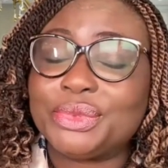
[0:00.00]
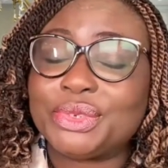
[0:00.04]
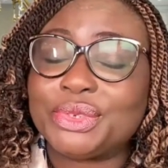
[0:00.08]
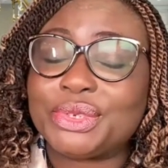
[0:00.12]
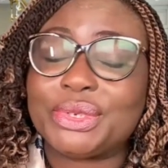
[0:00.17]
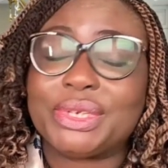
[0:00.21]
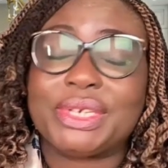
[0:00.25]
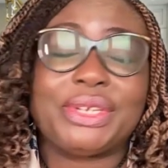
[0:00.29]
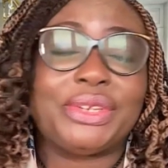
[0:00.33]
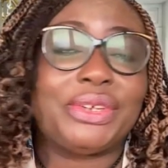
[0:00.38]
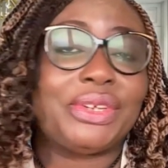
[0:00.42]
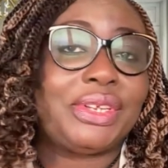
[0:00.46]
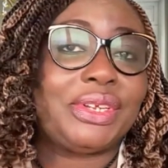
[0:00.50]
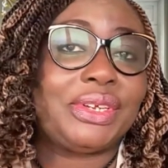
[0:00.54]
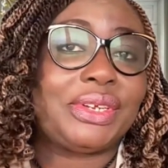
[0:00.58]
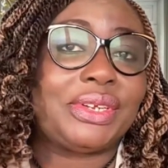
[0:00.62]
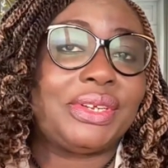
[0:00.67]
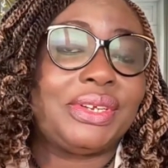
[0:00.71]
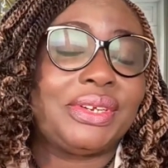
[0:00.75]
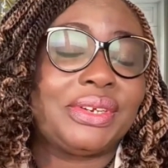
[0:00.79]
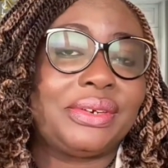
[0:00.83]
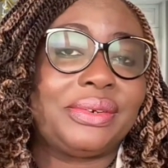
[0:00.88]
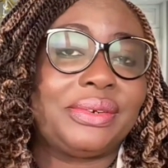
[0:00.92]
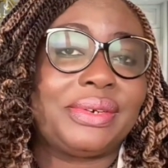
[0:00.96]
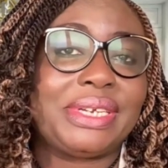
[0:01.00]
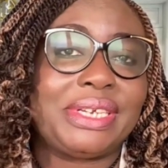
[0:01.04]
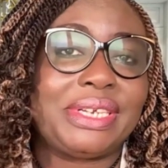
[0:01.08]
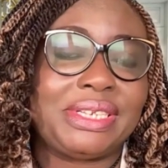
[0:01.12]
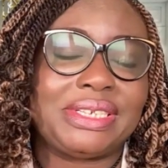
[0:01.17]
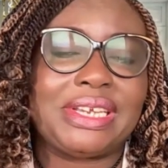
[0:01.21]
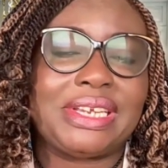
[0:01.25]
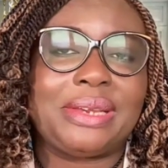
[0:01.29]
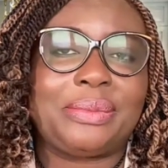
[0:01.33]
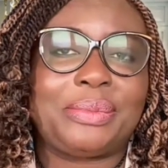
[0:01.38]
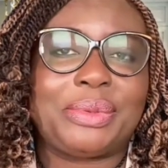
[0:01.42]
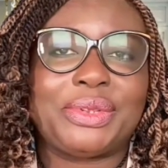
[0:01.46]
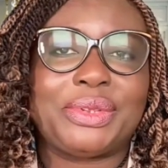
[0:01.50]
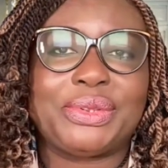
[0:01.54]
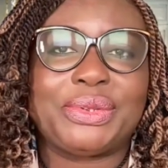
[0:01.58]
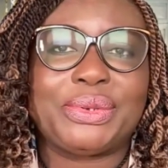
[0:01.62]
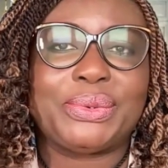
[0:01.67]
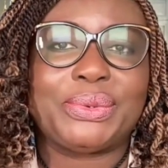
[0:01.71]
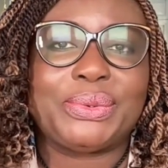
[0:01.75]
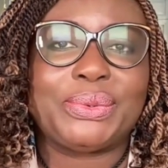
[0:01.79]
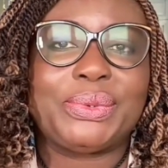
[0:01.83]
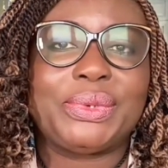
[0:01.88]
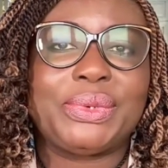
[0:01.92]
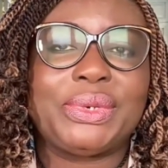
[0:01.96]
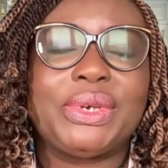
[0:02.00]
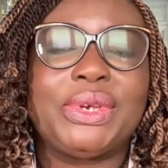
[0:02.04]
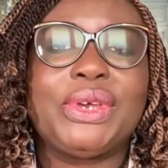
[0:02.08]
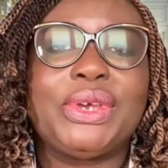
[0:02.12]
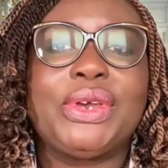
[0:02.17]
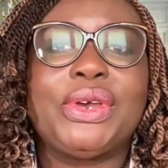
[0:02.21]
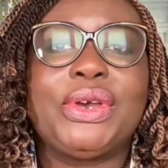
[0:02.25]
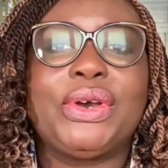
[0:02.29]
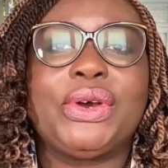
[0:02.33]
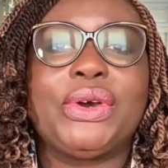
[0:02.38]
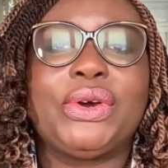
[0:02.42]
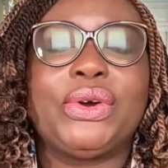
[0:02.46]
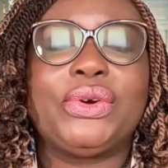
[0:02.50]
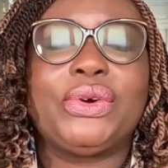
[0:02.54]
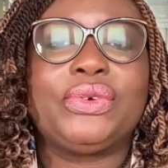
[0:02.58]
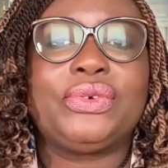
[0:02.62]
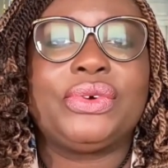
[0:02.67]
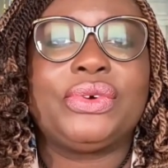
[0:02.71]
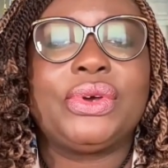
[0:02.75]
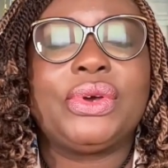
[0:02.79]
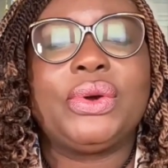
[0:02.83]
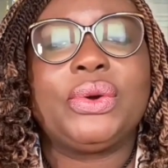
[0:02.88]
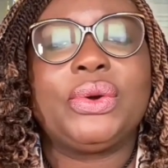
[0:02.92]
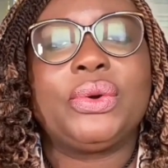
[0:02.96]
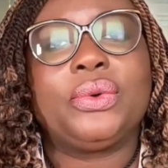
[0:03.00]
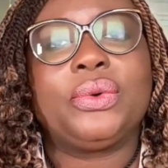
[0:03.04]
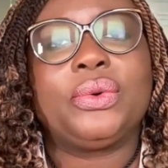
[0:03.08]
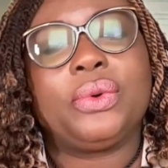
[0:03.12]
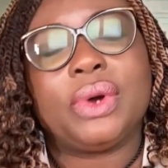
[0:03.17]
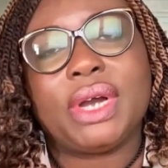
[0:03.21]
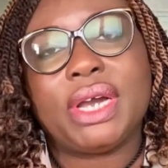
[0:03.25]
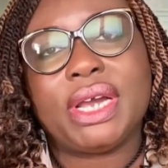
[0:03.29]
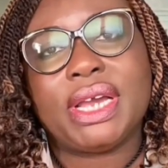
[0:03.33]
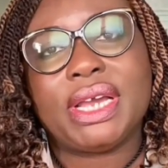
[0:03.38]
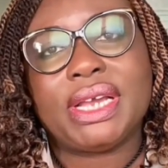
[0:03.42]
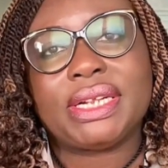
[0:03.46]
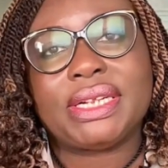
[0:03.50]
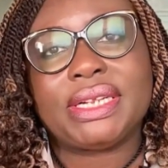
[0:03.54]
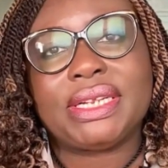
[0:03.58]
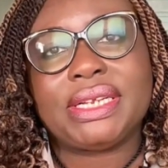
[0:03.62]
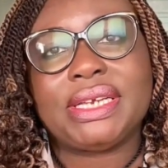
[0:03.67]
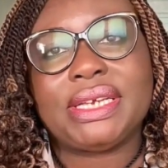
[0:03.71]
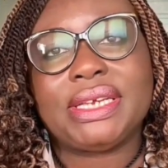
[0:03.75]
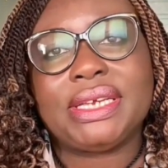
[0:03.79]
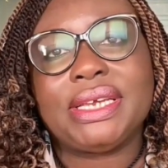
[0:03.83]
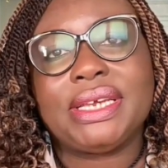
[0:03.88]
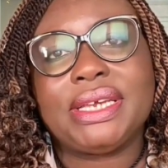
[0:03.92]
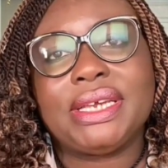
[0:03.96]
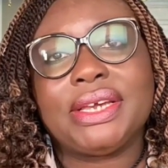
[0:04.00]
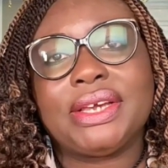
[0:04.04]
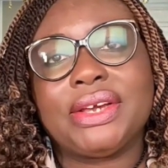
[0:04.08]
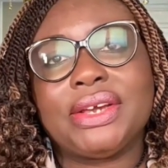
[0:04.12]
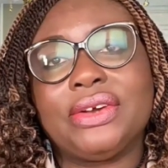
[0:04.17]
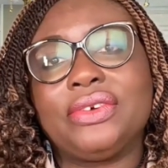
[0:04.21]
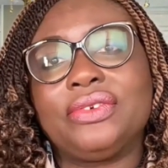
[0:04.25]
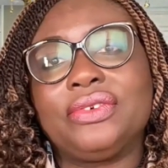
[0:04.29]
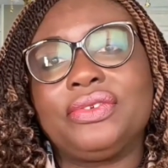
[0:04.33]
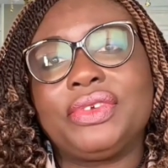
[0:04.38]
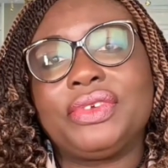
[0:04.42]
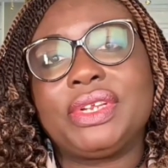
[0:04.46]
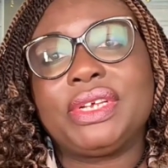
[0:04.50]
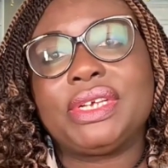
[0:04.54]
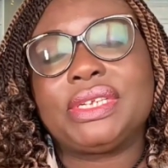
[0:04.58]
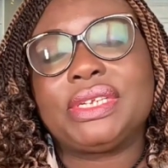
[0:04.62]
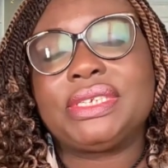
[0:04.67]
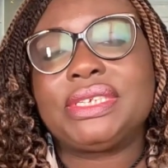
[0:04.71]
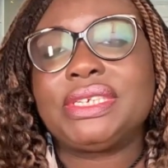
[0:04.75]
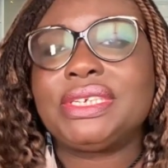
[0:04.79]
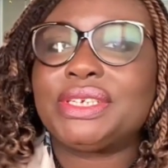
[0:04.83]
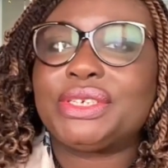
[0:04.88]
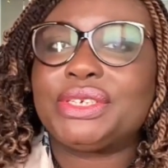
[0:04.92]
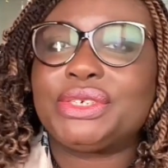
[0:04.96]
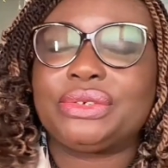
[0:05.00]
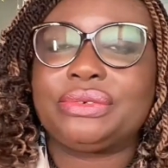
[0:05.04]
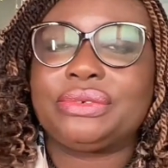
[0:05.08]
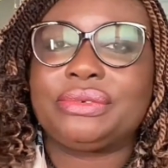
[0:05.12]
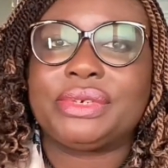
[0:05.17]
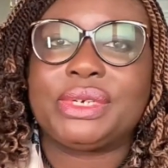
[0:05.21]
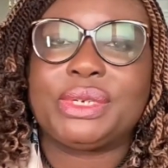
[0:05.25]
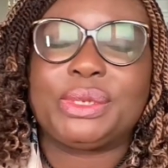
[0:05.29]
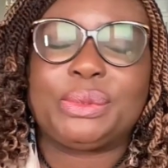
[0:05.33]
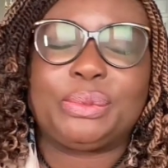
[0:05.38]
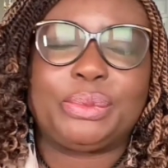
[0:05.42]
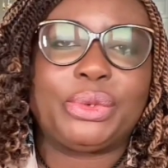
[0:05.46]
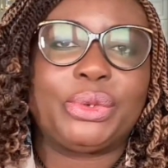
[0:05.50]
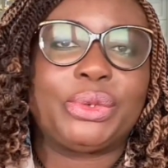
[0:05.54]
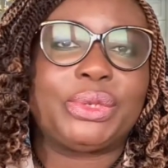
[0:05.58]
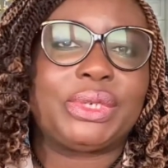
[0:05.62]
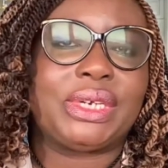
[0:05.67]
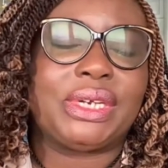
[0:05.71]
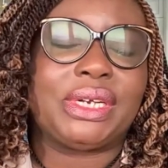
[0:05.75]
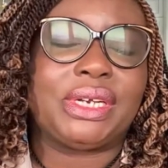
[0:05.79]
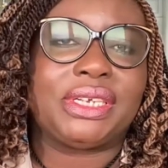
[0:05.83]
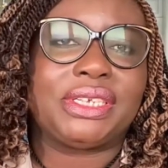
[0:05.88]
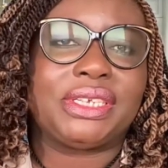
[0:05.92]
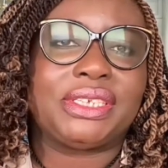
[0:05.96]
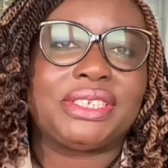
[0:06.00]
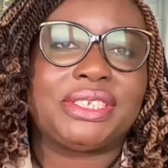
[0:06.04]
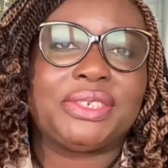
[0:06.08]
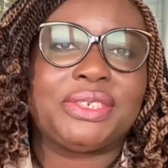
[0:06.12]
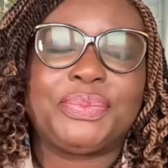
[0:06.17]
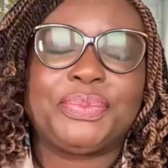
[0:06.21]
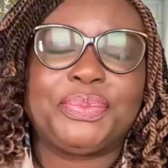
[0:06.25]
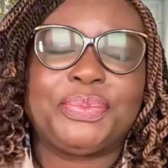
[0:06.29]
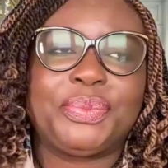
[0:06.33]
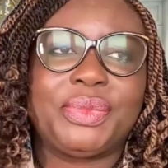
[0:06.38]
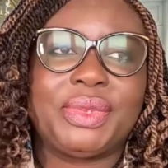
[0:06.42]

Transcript: to another great episode of Quietly Confident Introvert Podcast.